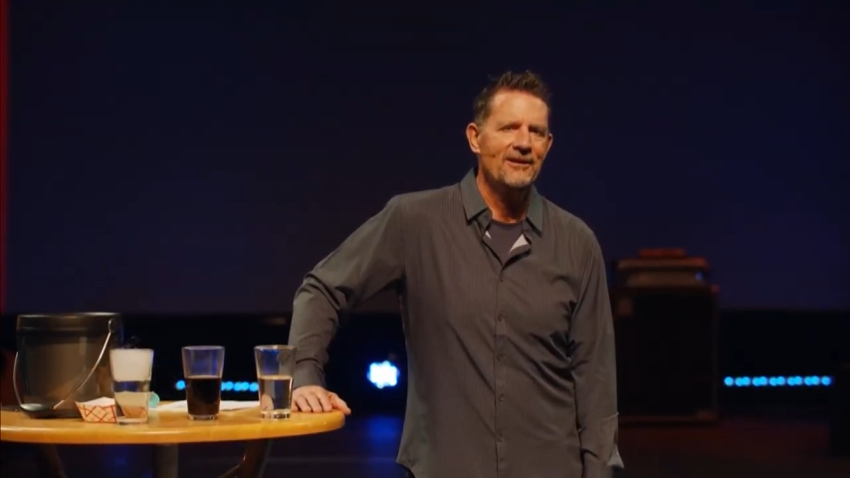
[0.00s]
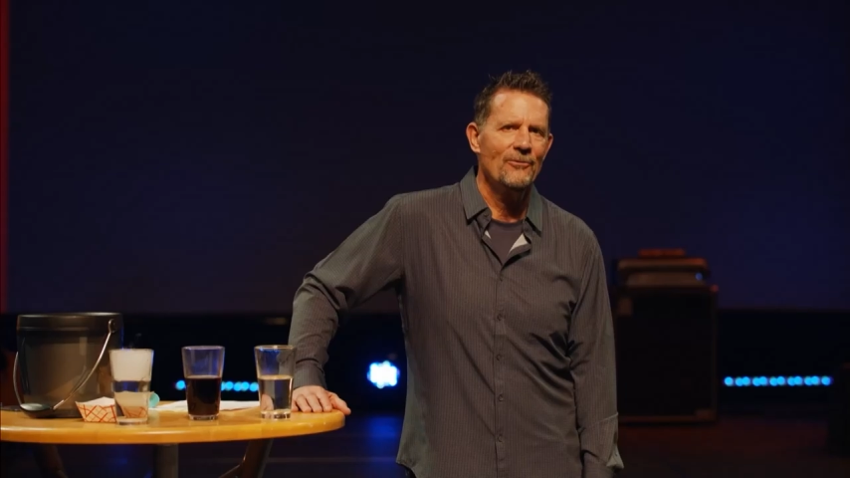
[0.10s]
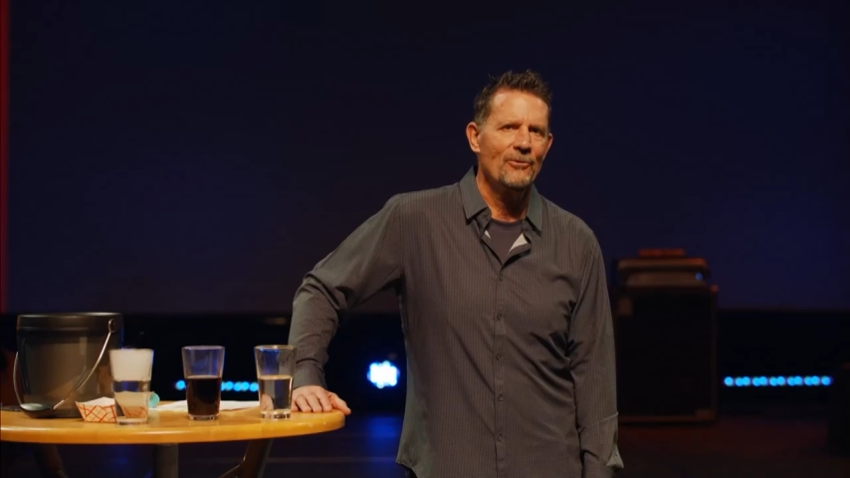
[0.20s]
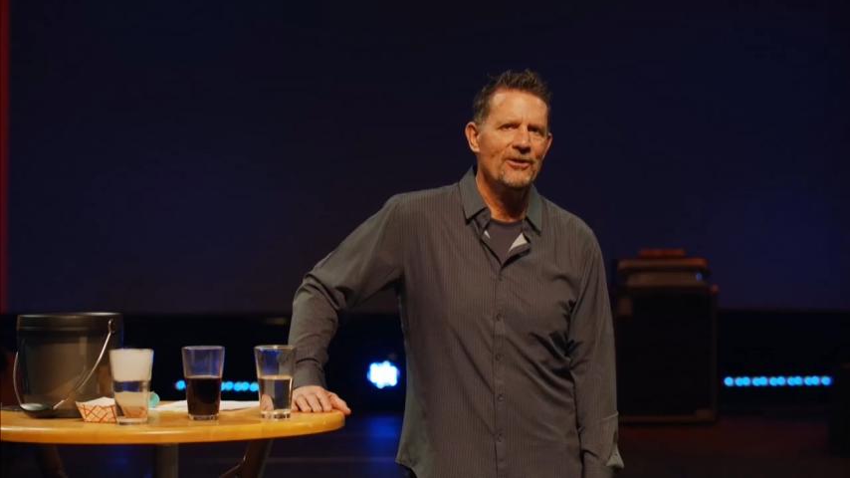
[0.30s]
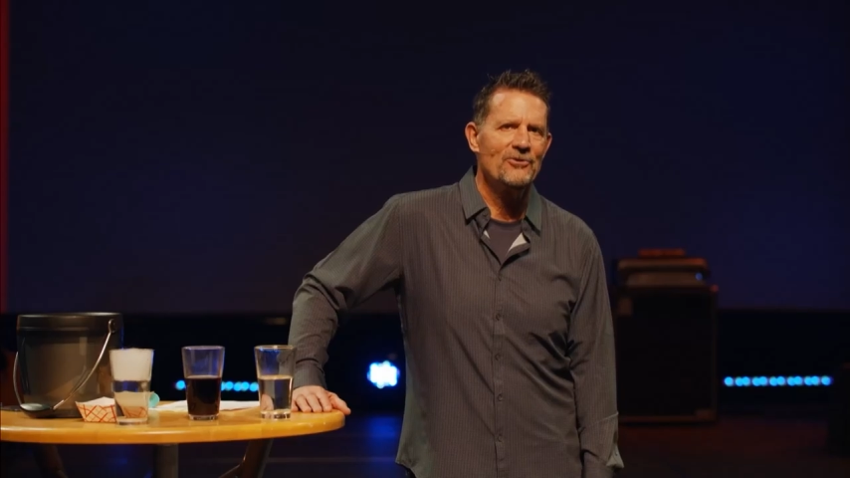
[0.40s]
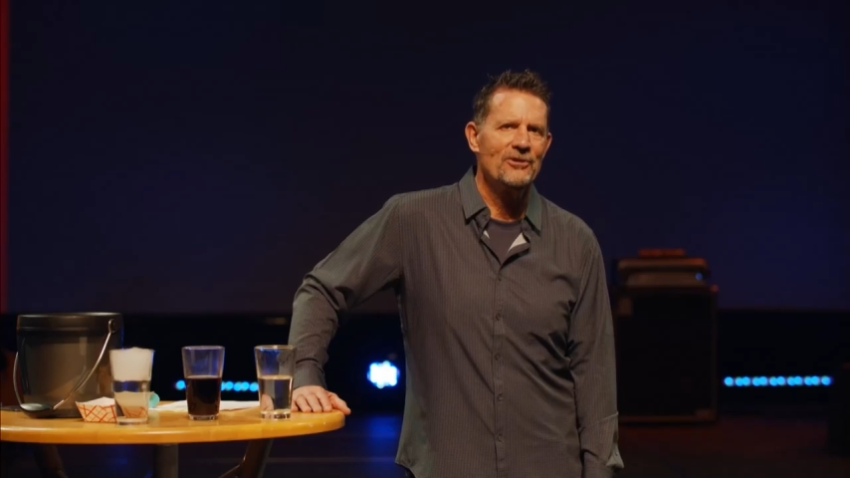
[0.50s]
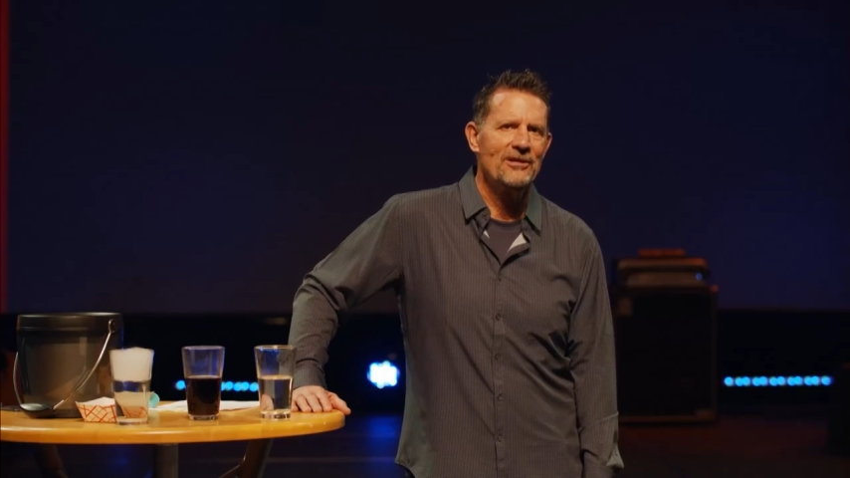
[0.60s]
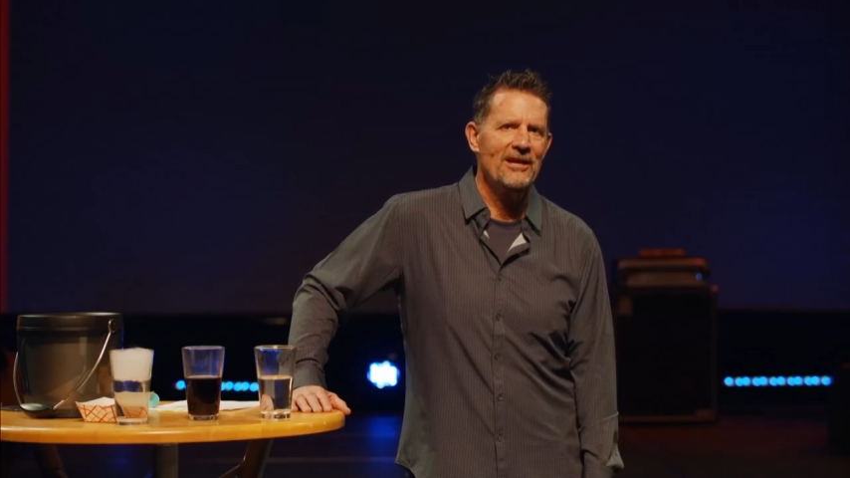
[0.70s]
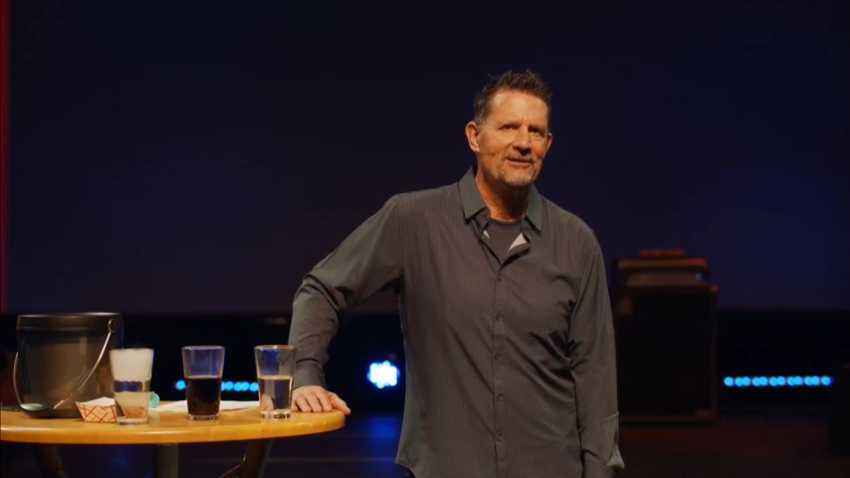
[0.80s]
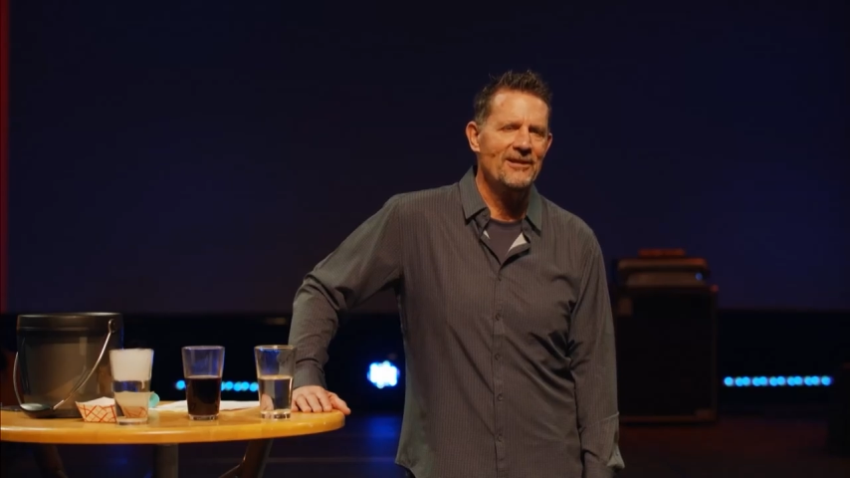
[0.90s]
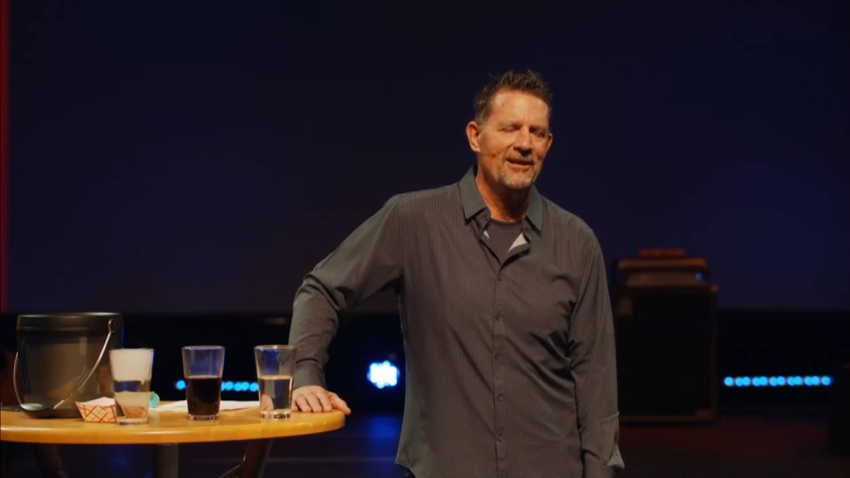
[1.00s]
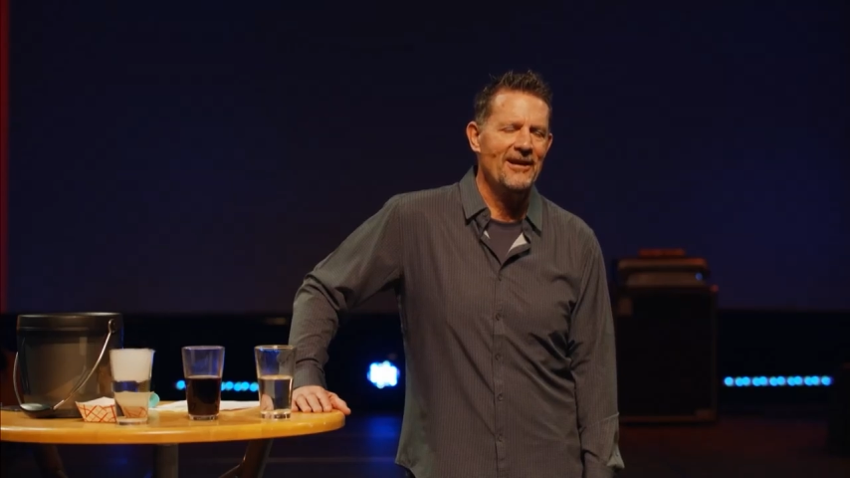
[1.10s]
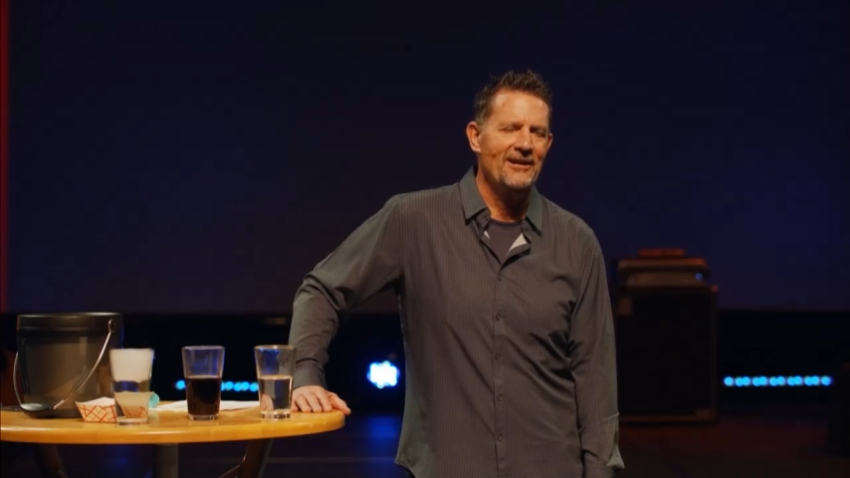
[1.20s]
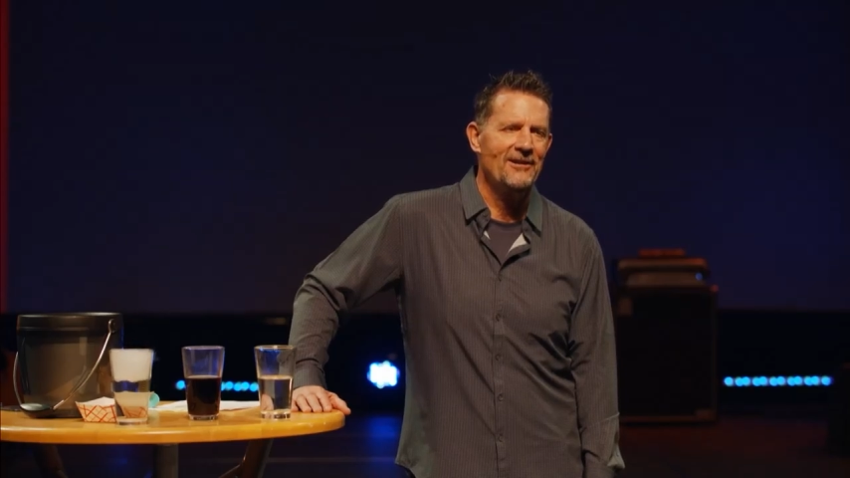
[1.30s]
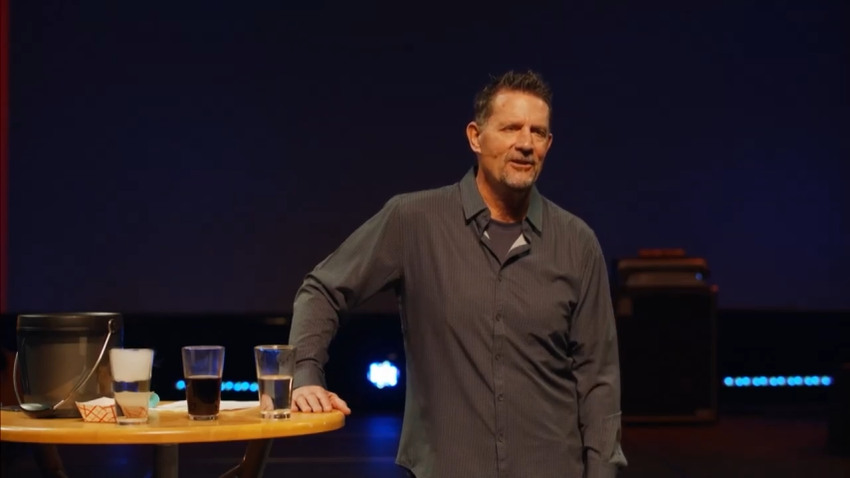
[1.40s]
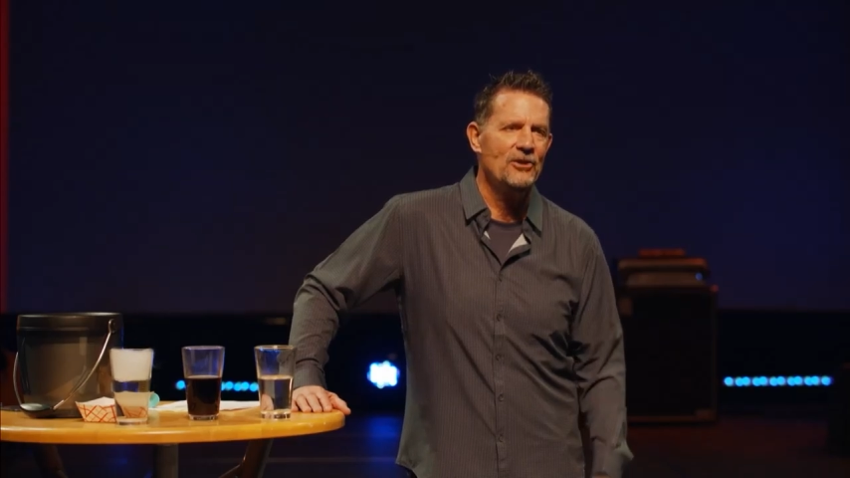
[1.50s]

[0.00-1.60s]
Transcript: We're going to see that today.